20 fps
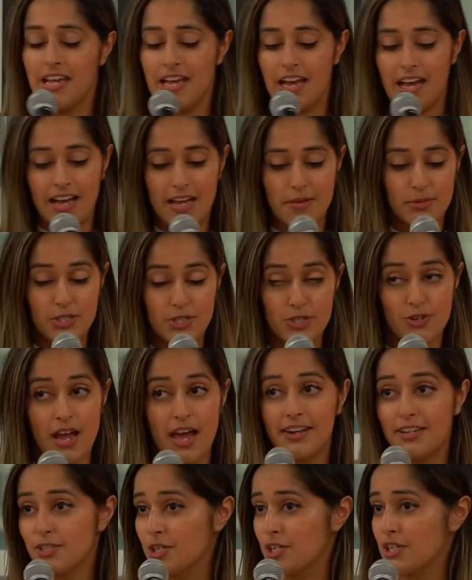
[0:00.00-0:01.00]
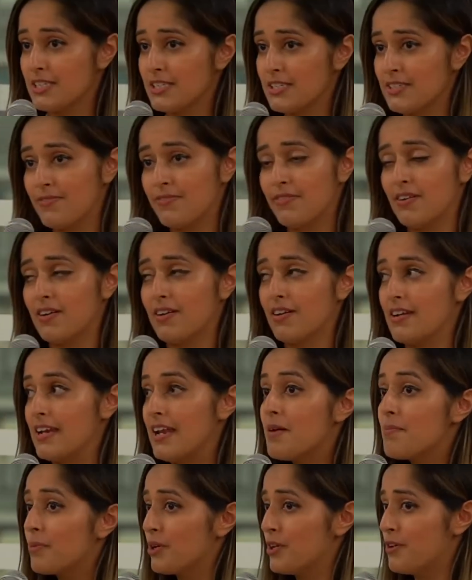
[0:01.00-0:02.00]
I'm a strategist for a
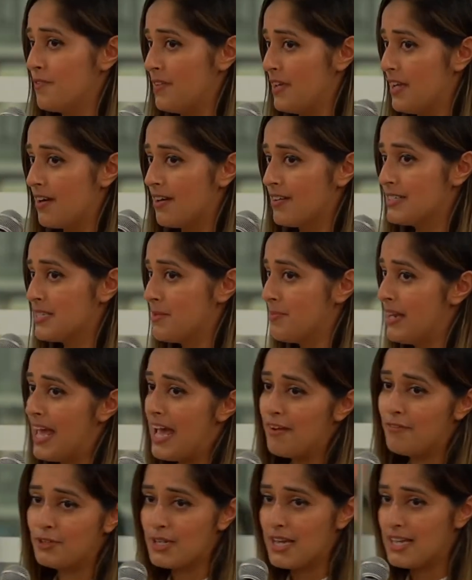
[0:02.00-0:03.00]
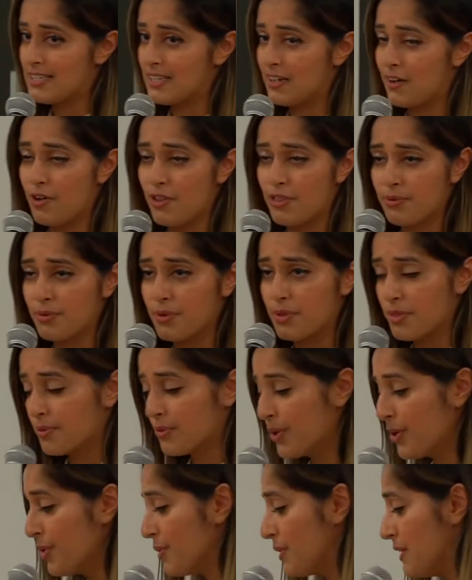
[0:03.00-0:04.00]
number of years. I'm an advertising girl through and
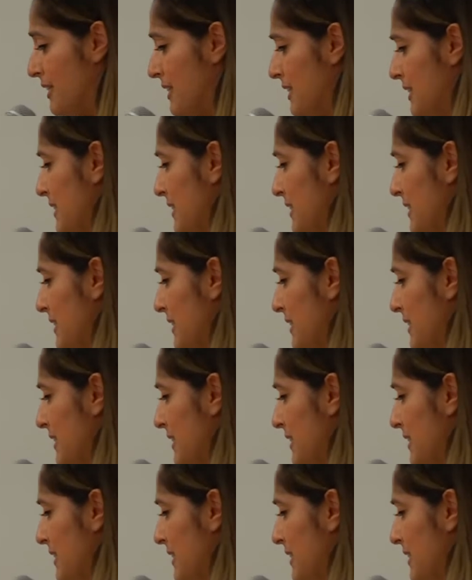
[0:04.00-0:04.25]
through.